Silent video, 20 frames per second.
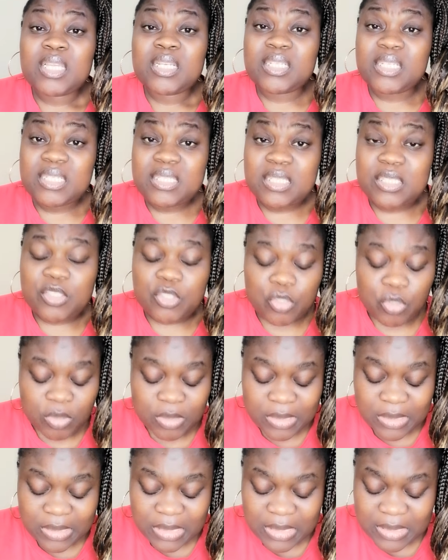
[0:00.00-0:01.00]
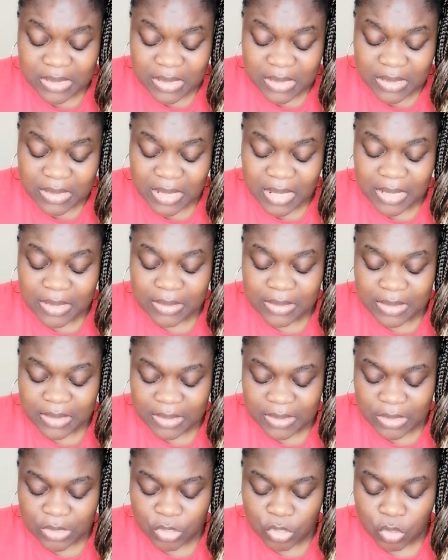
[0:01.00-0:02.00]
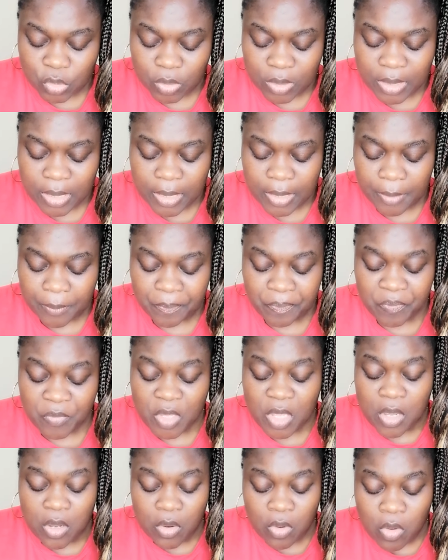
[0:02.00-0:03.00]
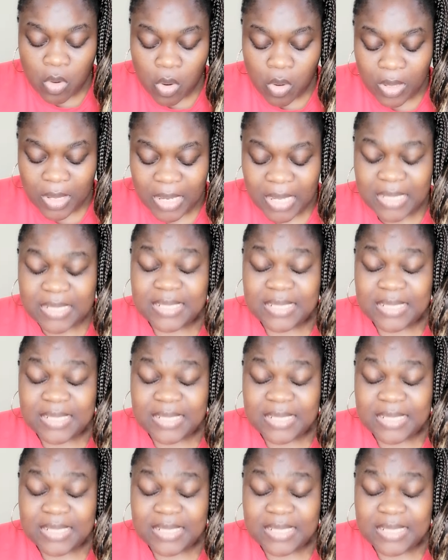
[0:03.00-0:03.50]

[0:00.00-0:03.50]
This is your season and this is your time. God has